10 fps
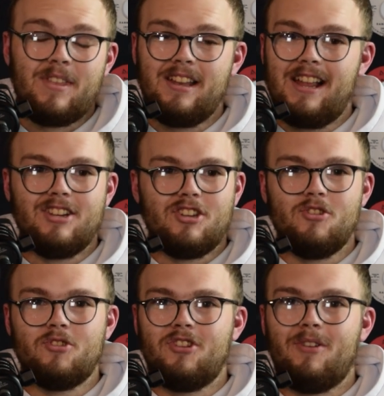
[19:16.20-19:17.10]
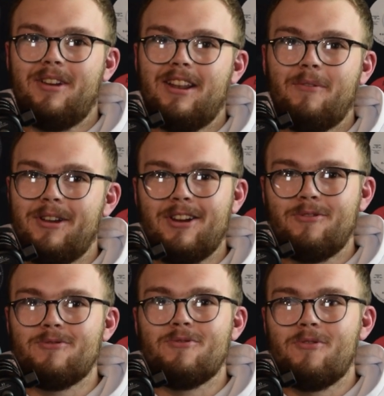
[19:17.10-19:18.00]
And I just knew straight away, and I went, I
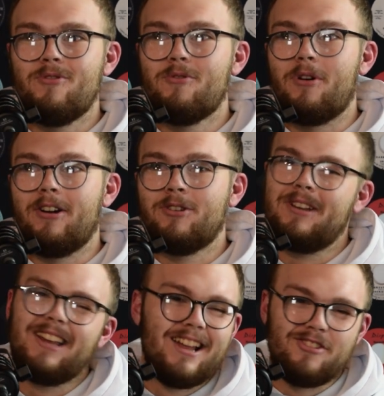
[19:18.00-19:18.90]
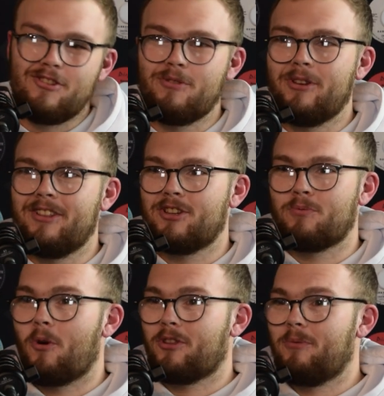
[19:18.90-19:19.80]
know you, who you are. And she went, I knew you would, and just
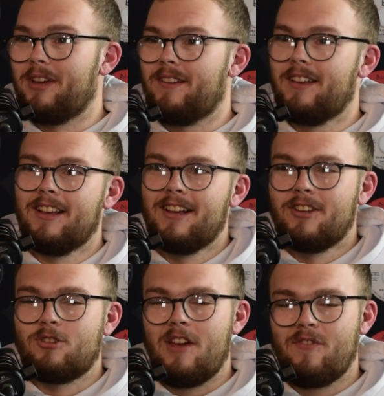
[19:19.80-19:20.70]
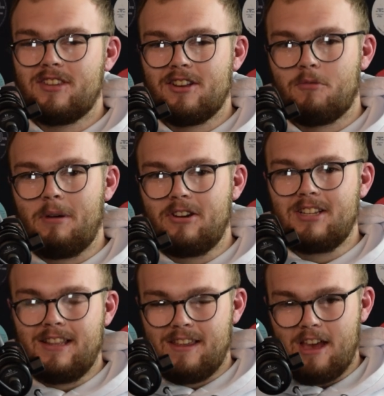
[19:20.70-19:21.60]
walked away. So every single
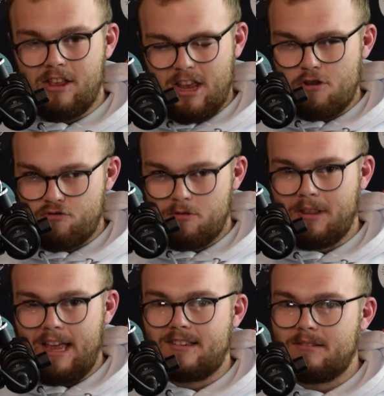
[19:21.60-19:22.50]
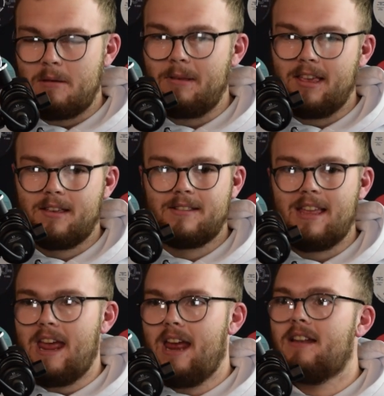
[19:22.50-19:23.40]
person had to get like a group lesson, maybe like
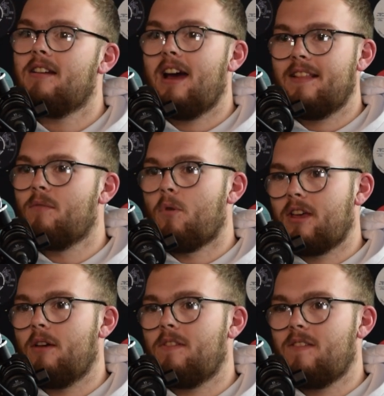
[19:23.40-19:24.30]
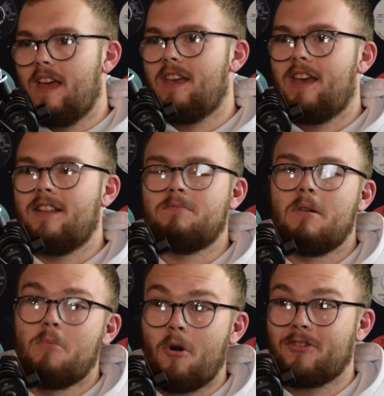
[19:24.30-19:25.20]
ten. I had to work out to ten kids,
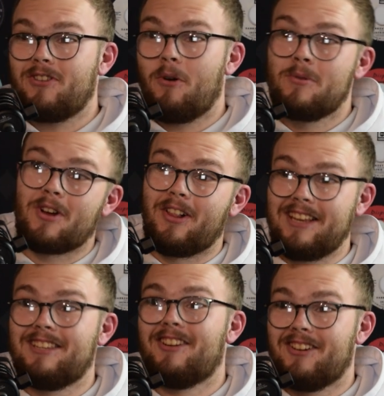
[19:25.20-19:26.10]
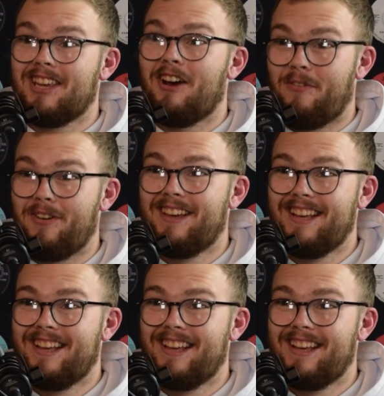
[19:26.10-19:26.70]
but Moxie always got a lesson to herself